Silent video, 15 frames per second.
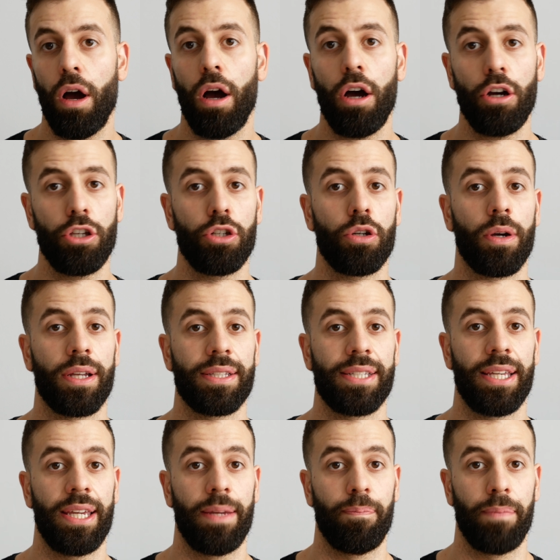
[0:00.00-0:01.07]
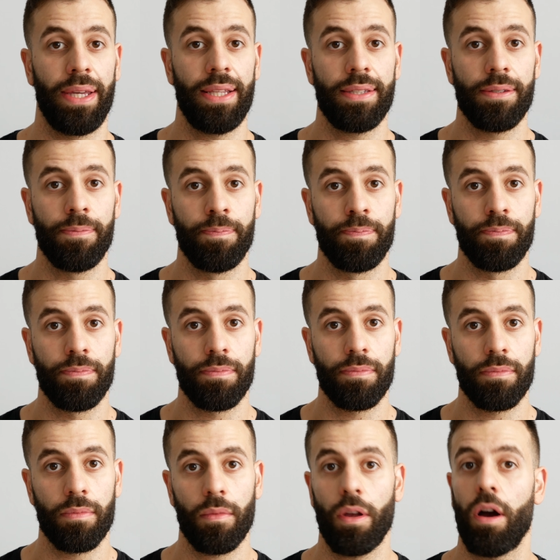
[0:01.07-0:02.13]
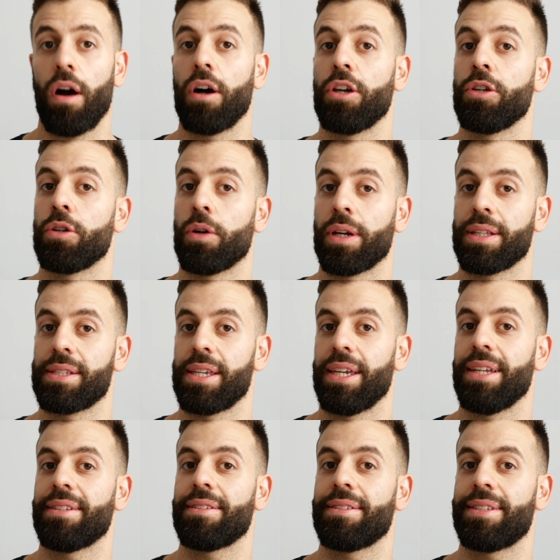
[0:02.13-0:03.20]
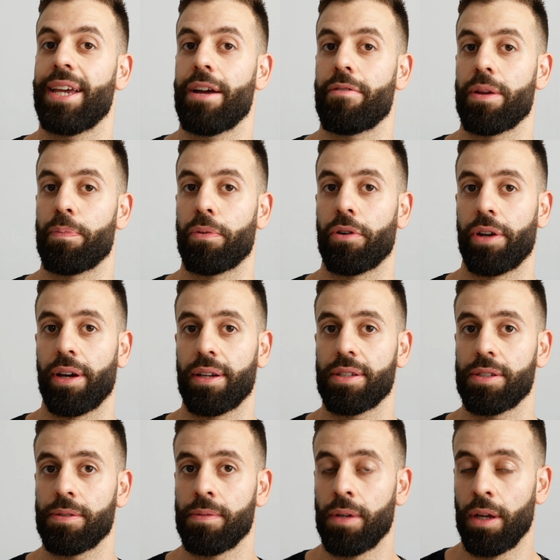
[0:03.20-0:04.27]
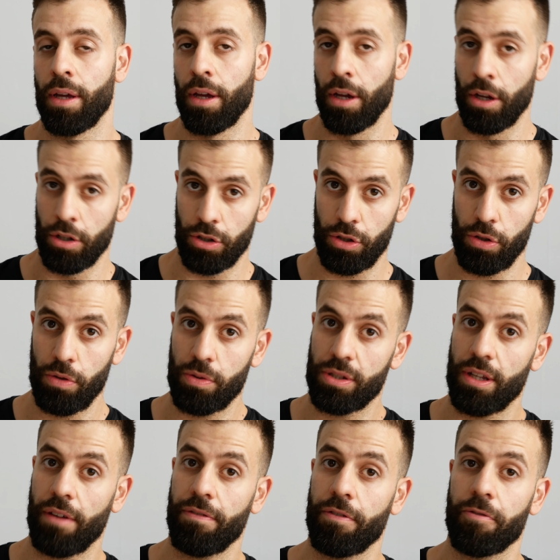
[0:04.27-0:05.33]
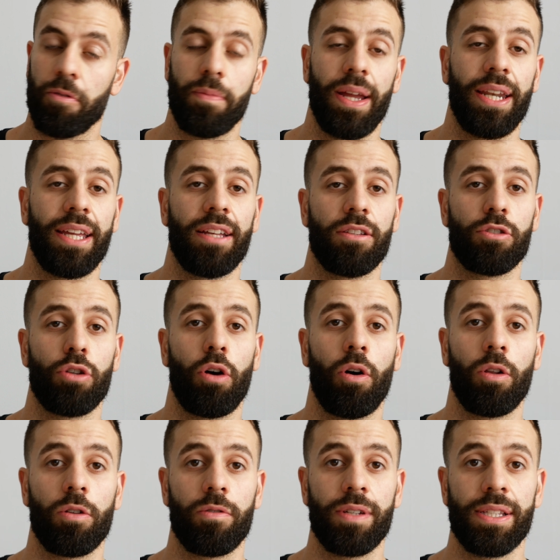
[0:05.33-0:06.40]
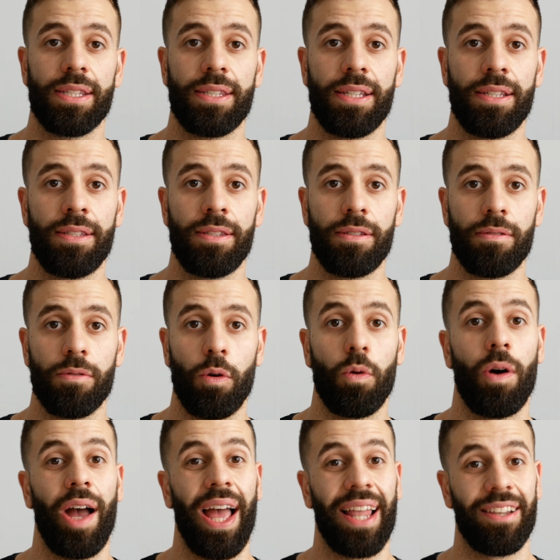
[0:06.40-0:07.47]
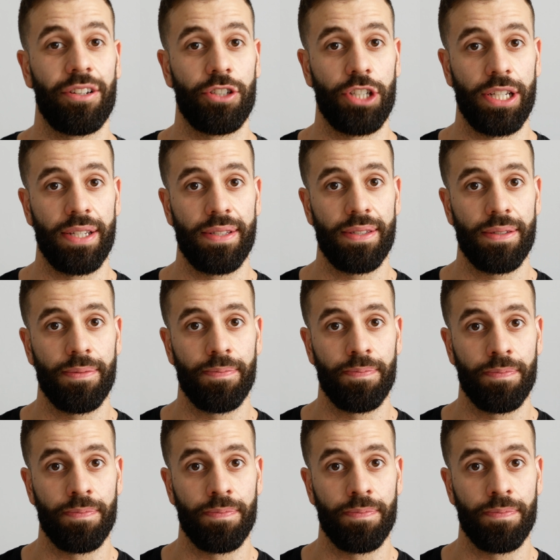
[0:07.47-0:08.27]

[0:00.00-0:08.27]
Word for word: Are you going to eat meat? Are you going to eat dairy products? Do you suffer from any intolerances or allergies?